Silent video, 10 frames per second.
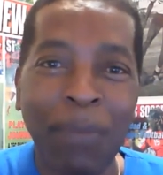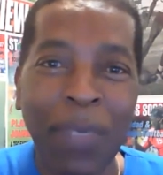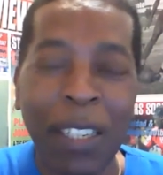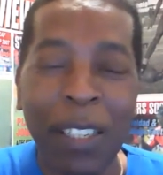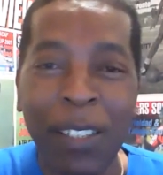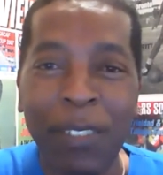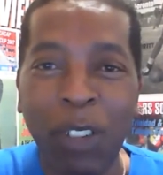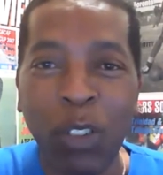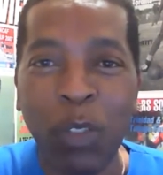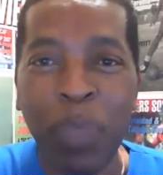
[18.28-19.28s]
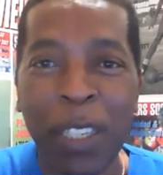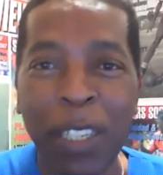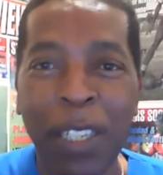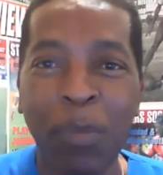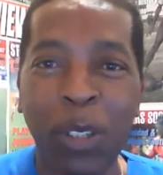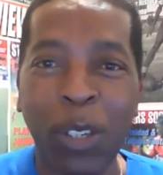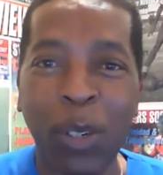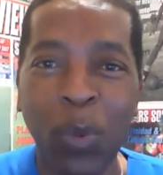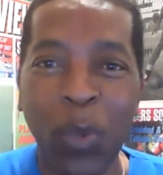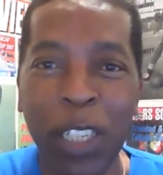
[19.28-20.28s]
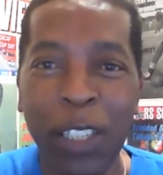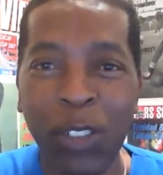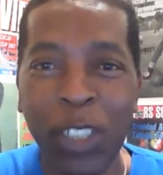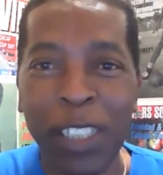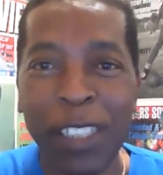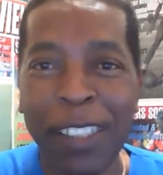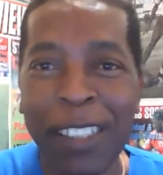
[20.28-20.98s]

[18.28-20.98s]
he's very picky about how we address